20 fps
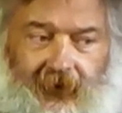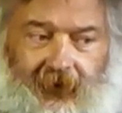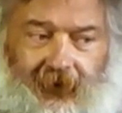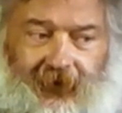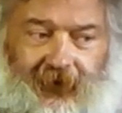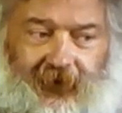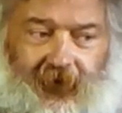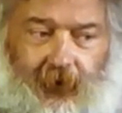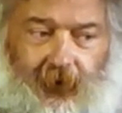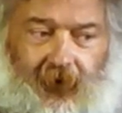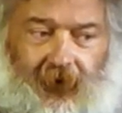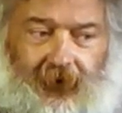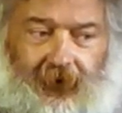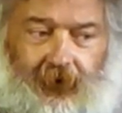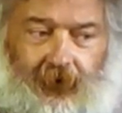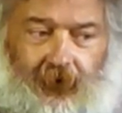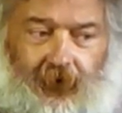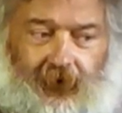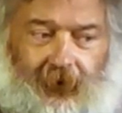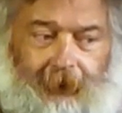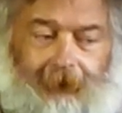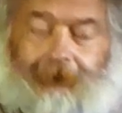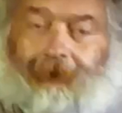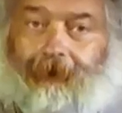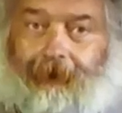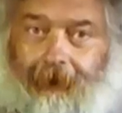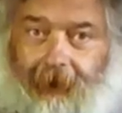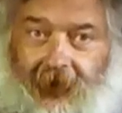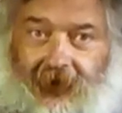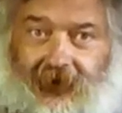So I thought,
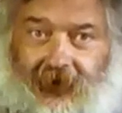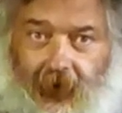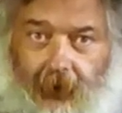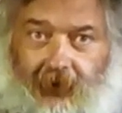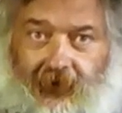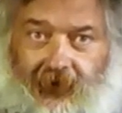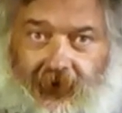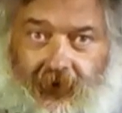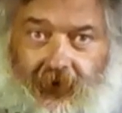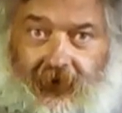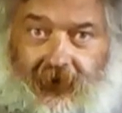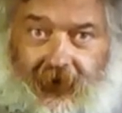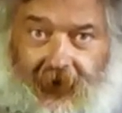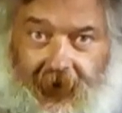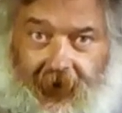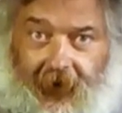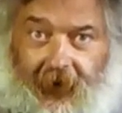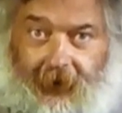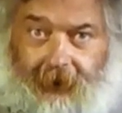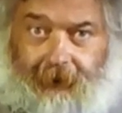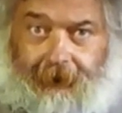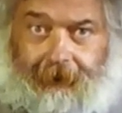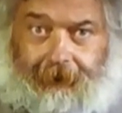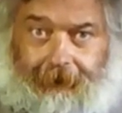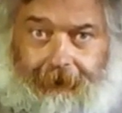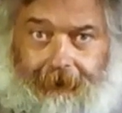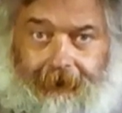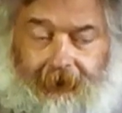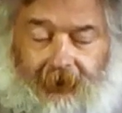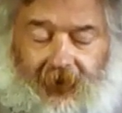there's an opportunity here
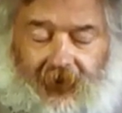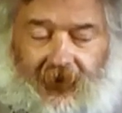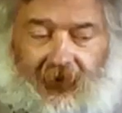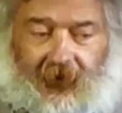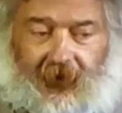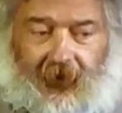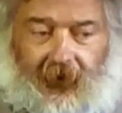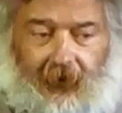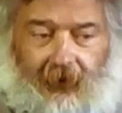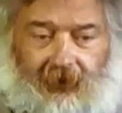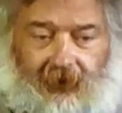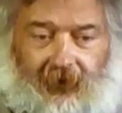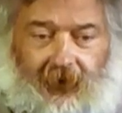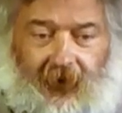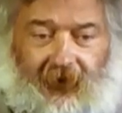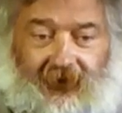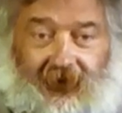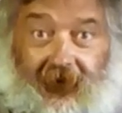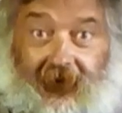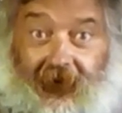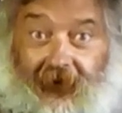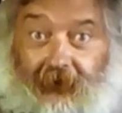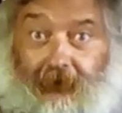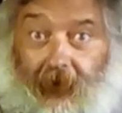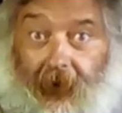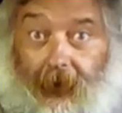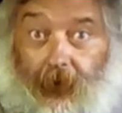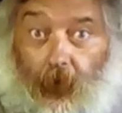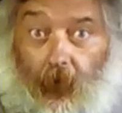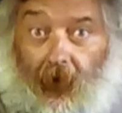to actually give
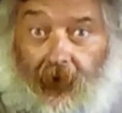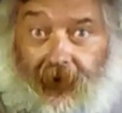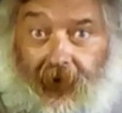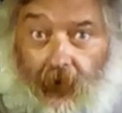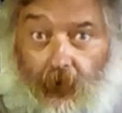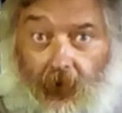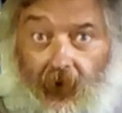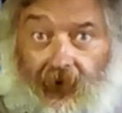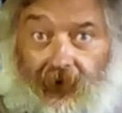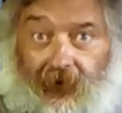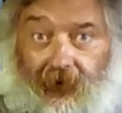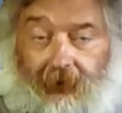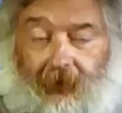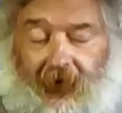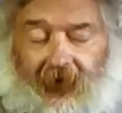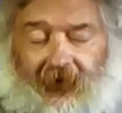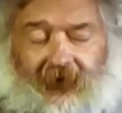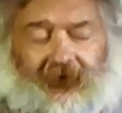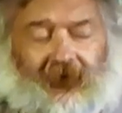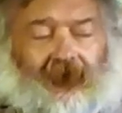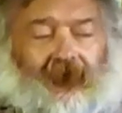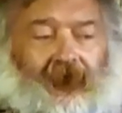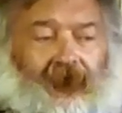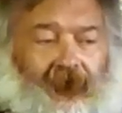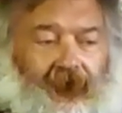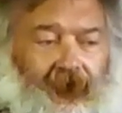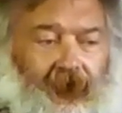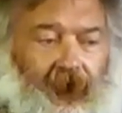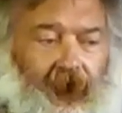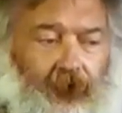people what they want, because
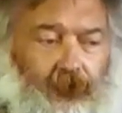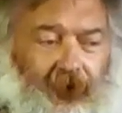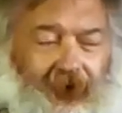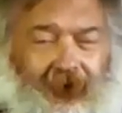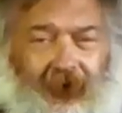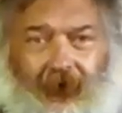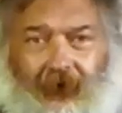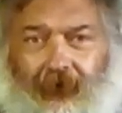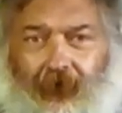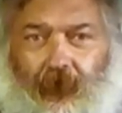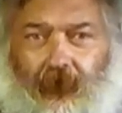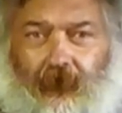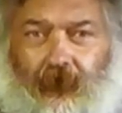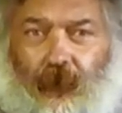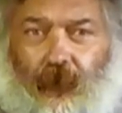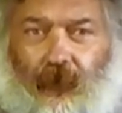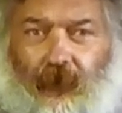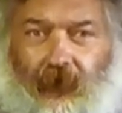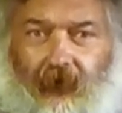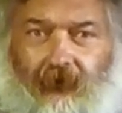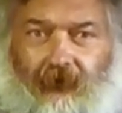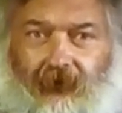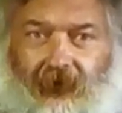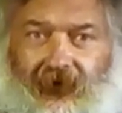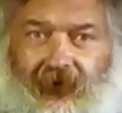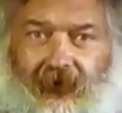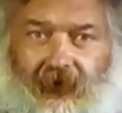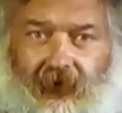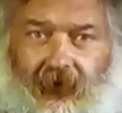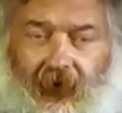I went on a few
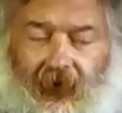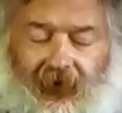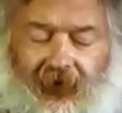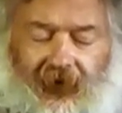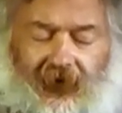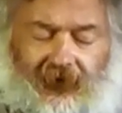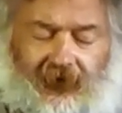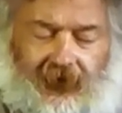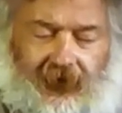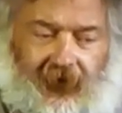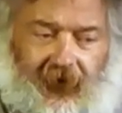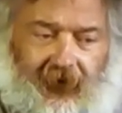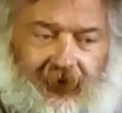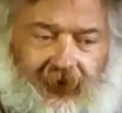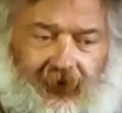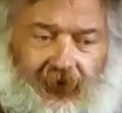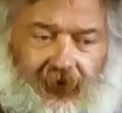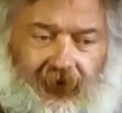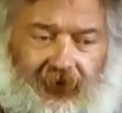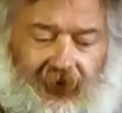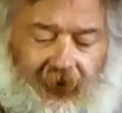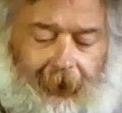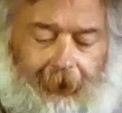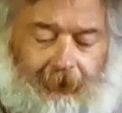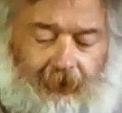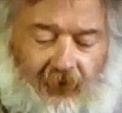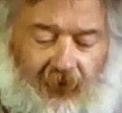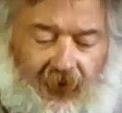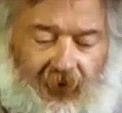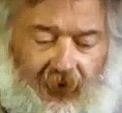forums on the internet and I
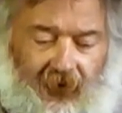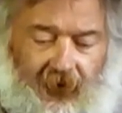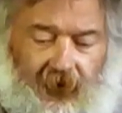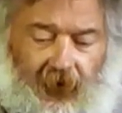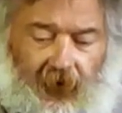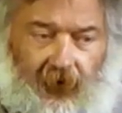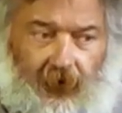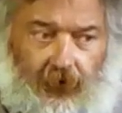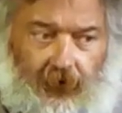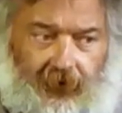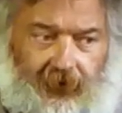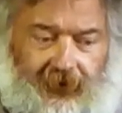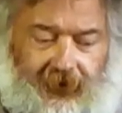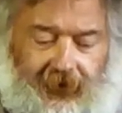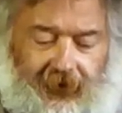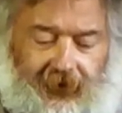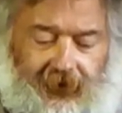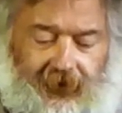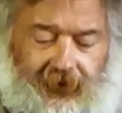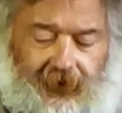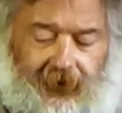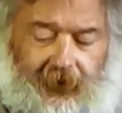looked at